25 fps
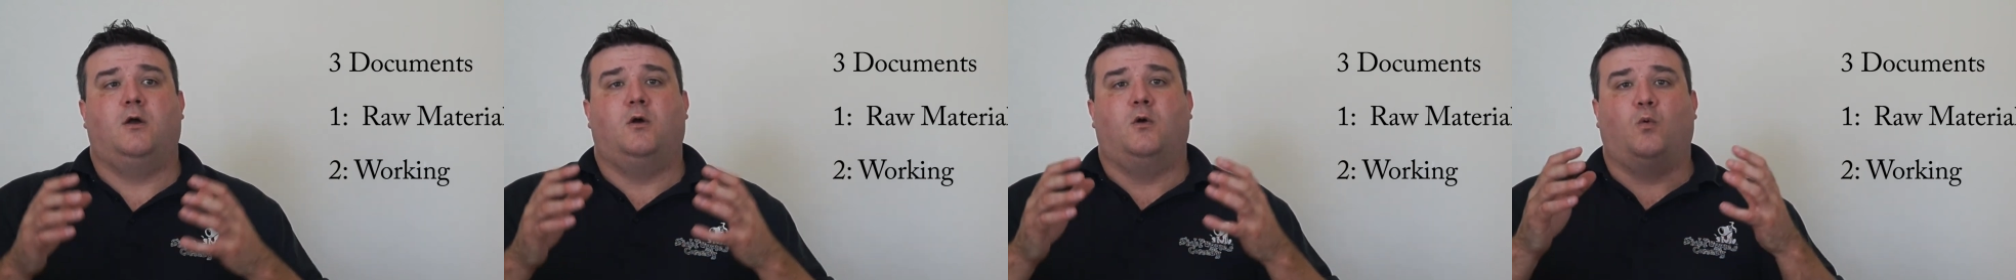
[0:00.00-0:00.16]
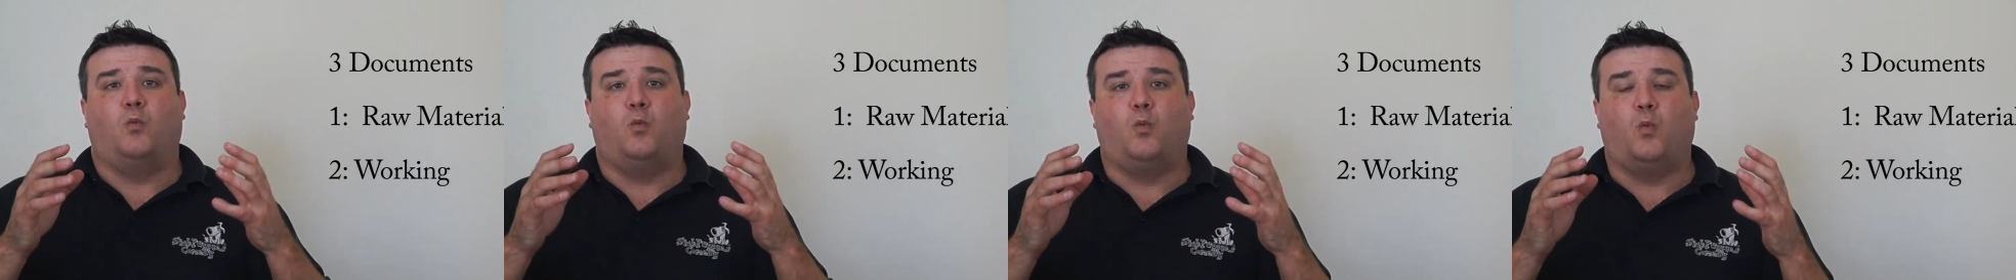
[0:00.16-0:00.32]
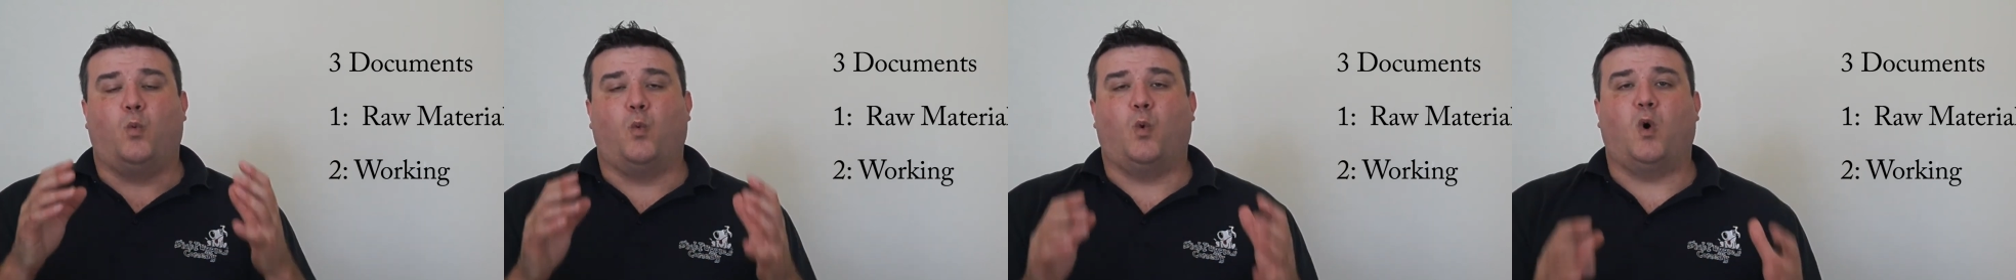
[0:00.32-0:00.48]

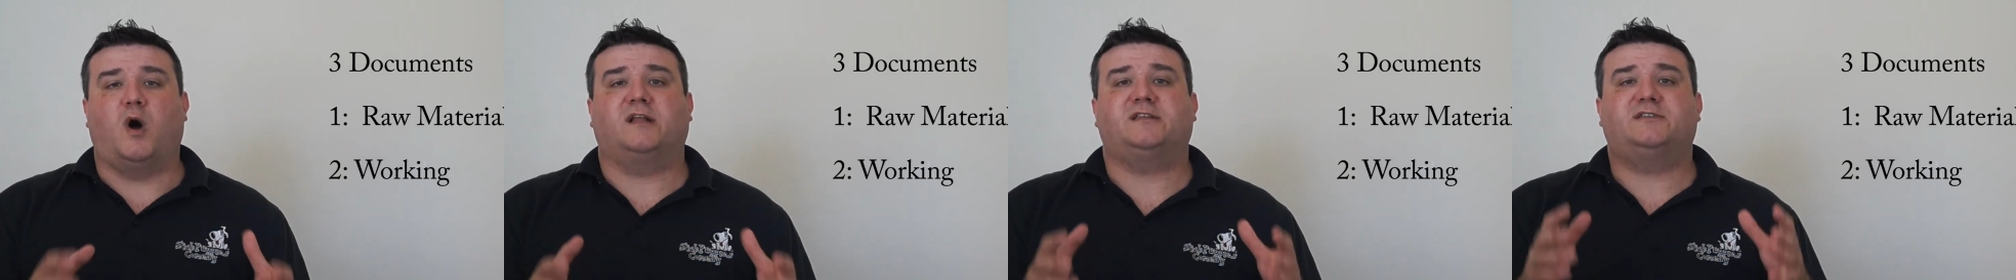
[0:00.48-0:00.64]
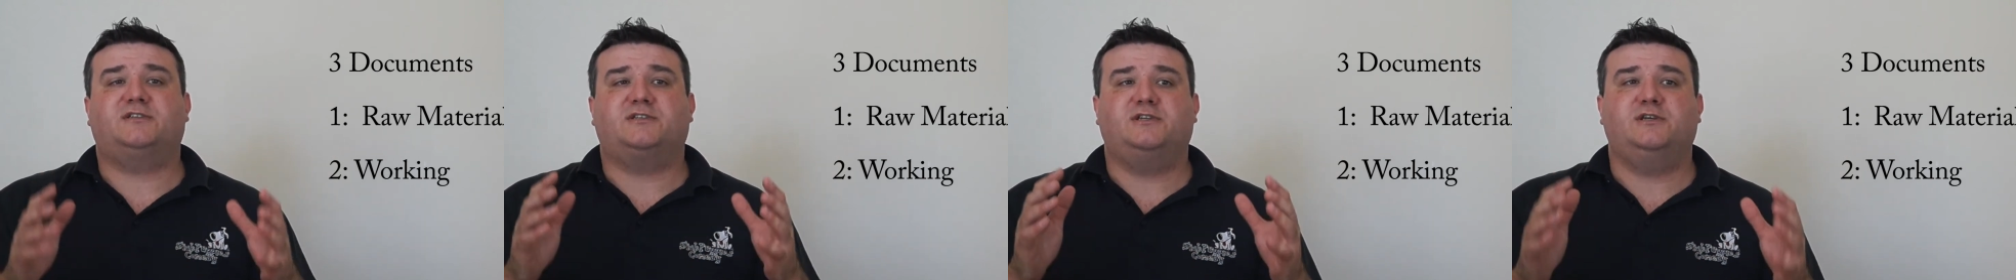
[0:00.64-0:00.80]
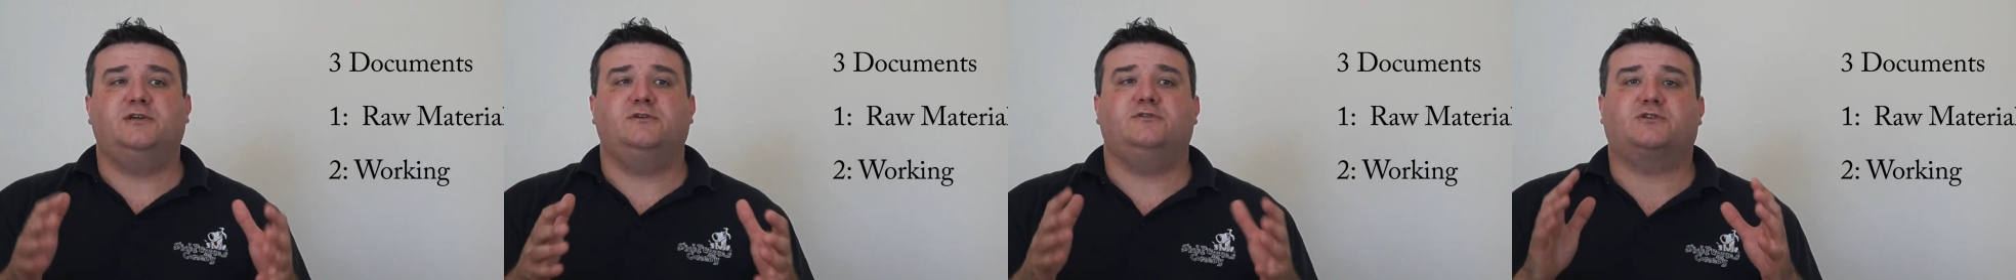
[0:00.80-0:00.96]

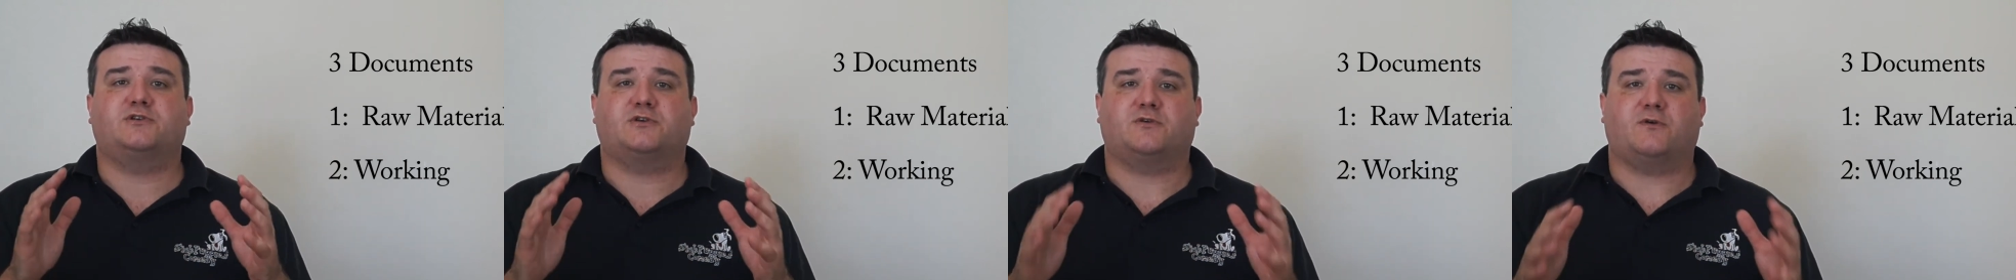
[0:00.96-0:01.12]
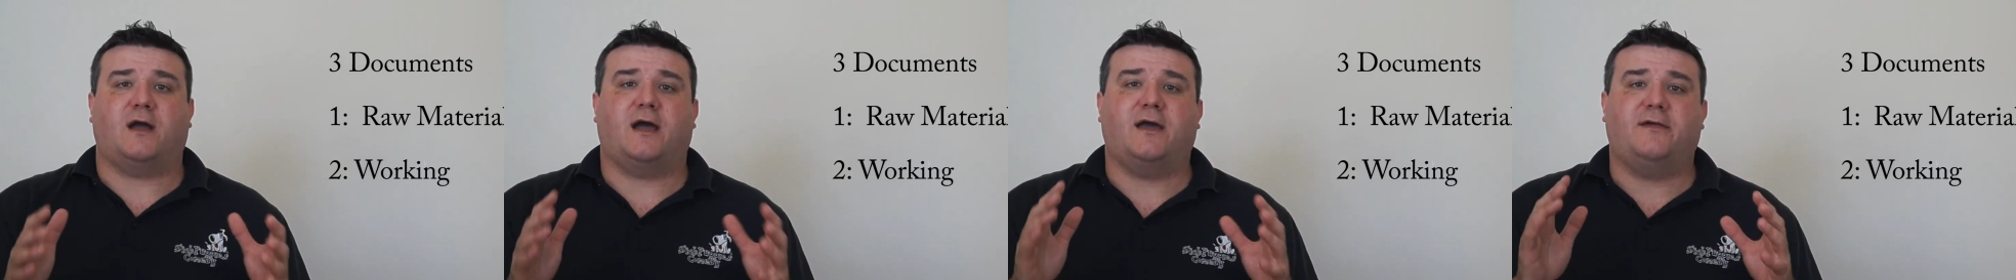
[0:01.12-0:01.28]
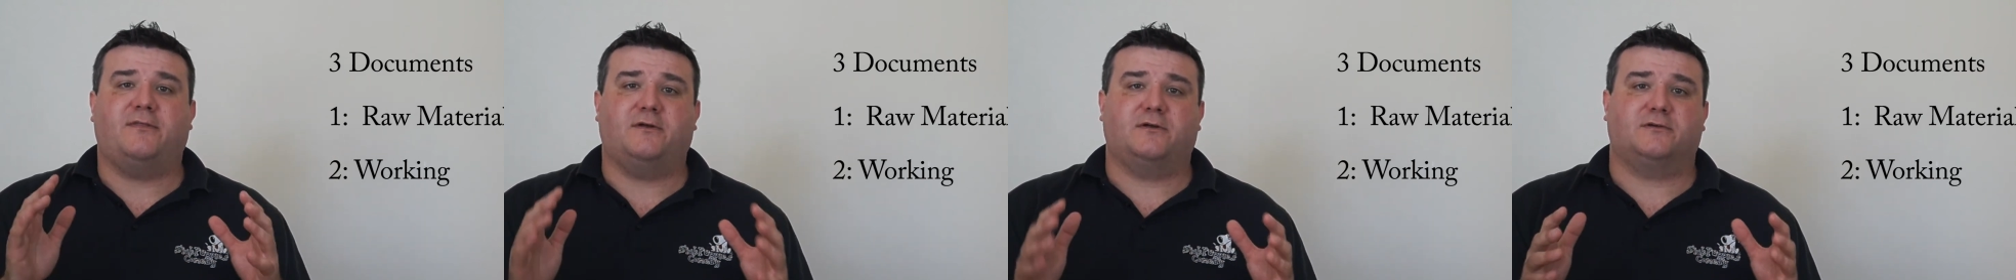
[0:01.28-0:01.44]
Once you
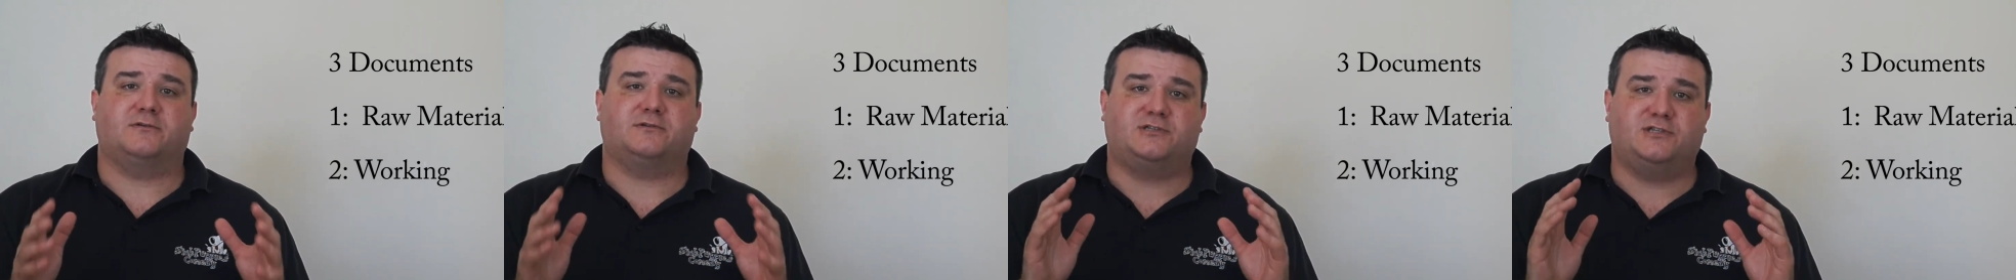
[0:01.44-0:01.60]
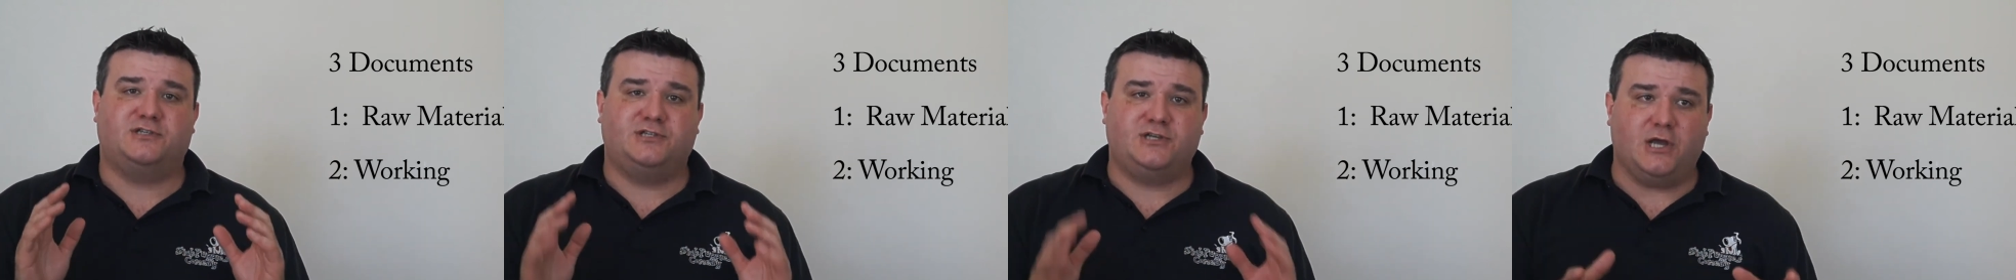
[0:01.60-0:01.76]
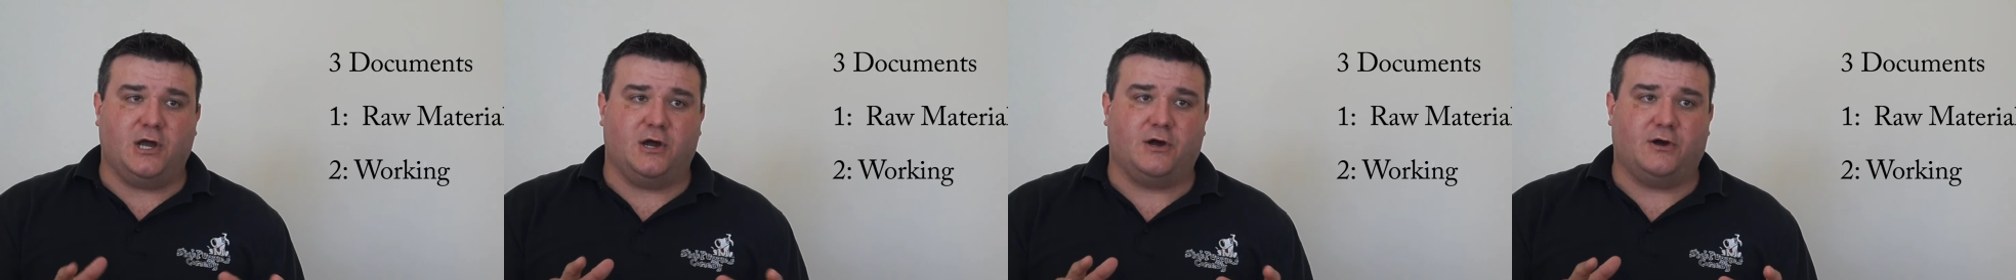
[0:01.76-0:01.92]
try those
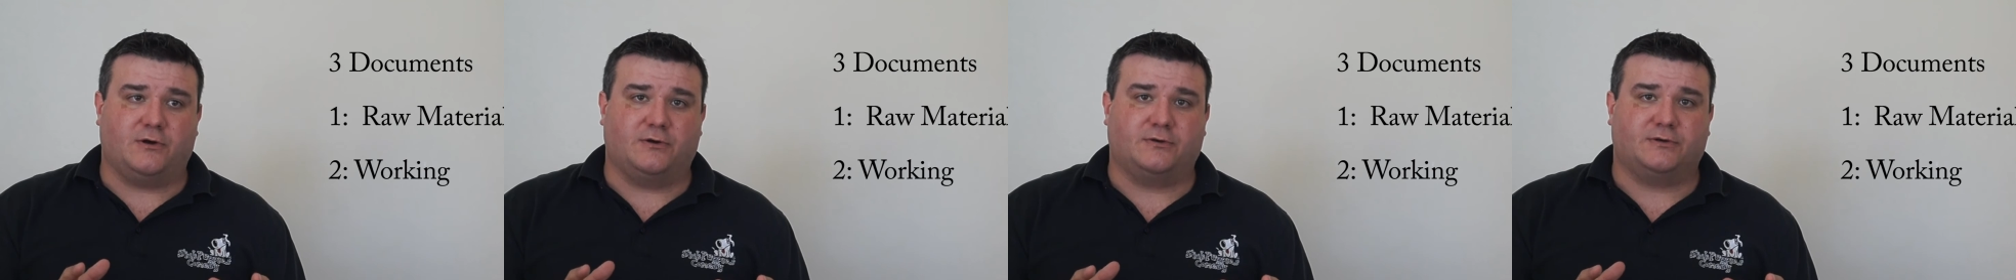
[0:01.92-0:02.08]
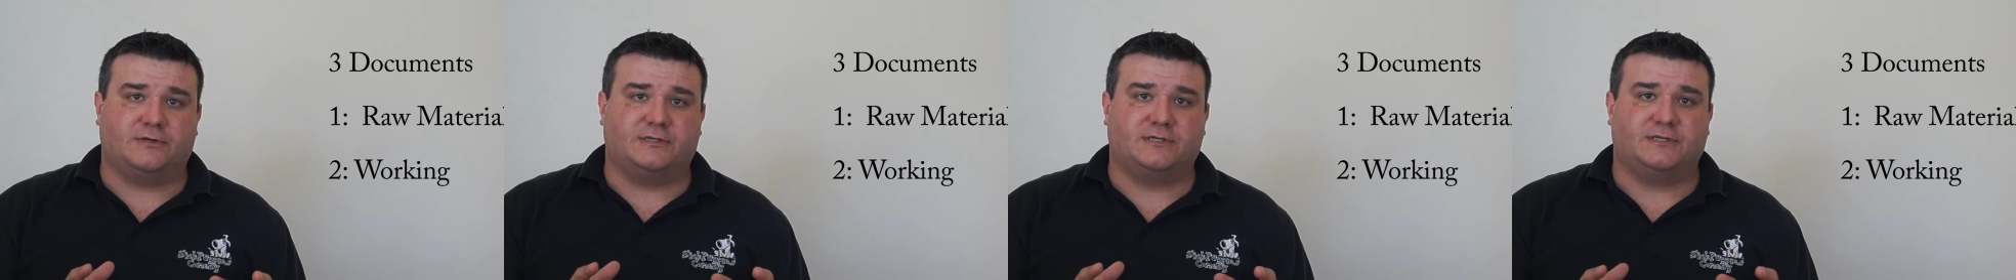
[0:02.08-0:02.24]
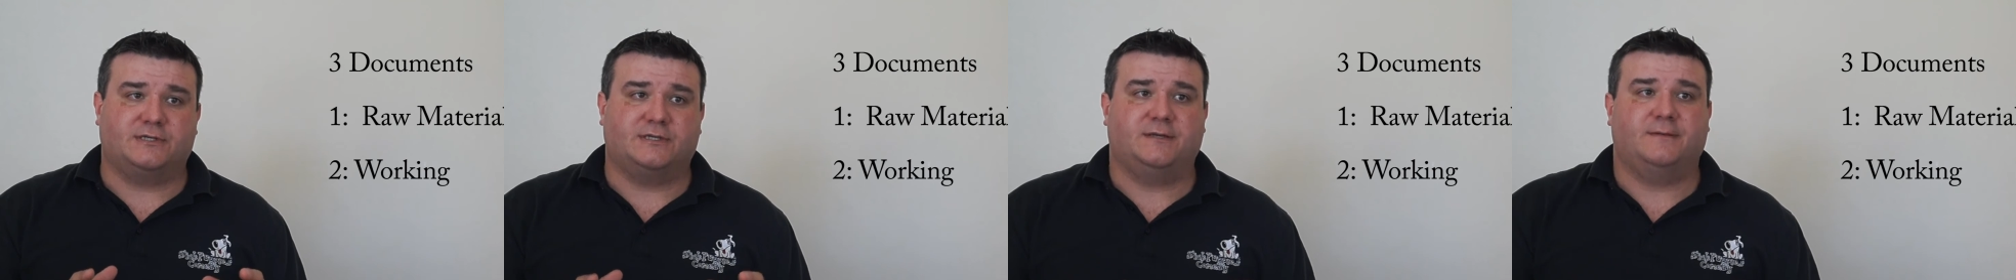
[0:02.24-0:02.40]

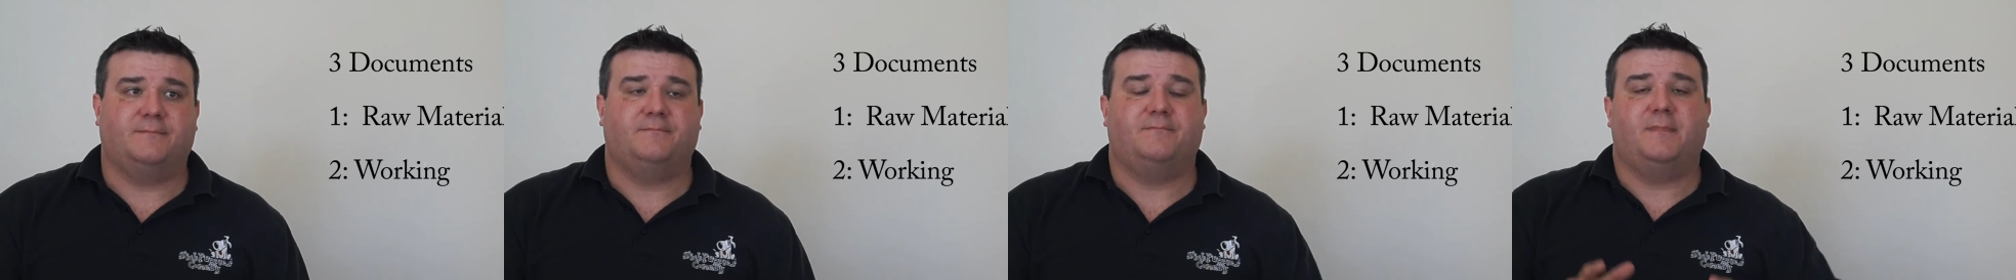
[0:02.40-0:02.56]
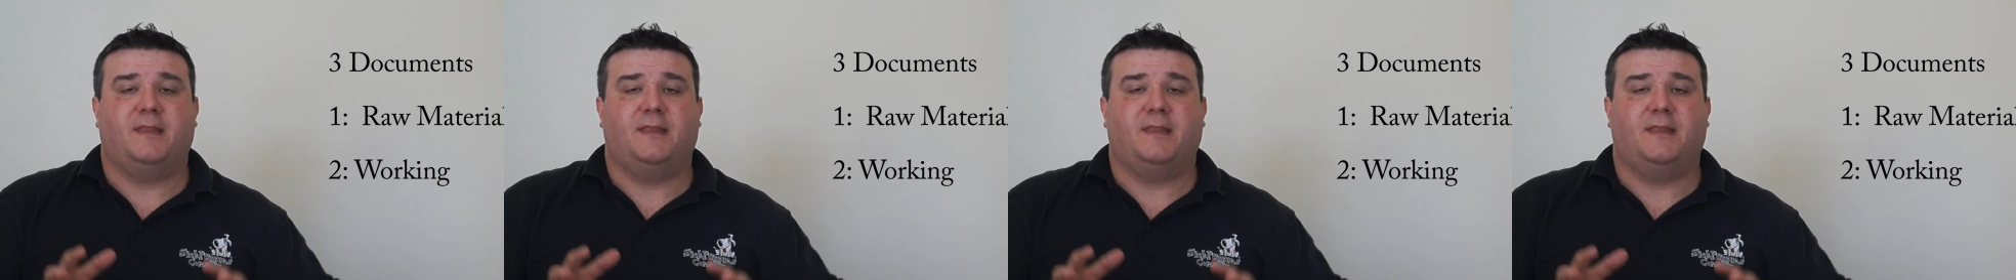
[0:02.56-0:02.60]
jokes,